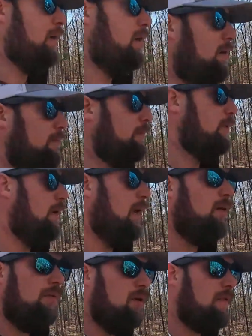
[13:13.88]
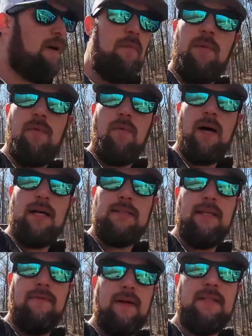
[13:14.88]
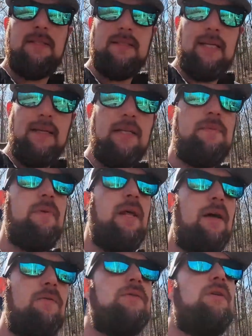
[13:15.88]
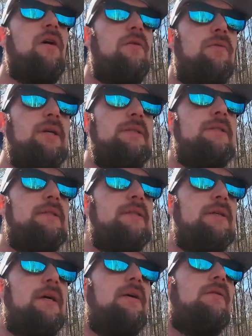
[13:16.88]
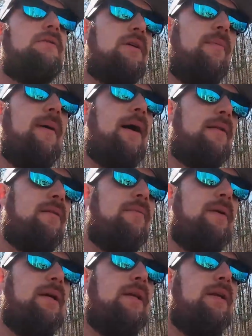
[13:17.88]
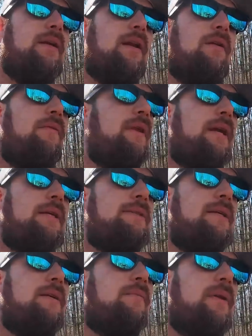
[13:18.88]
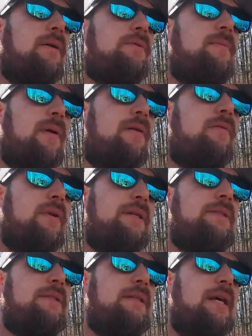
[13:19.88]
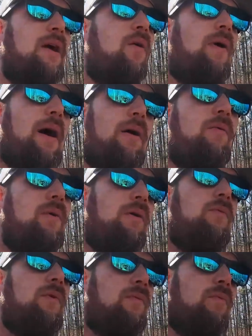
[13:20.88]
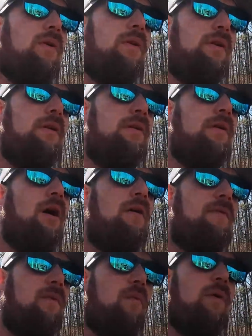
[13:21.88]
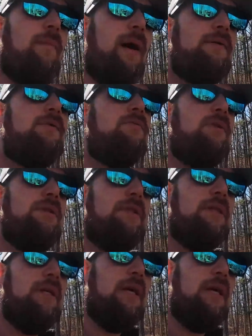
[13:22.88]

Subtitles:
And I don't know if I remember why, if I didn't say this, but that was the other reason. Let's go back to the beginning, and I don't think I said it, but that was the other reason why I went with Woodland over Wood-Mizer, was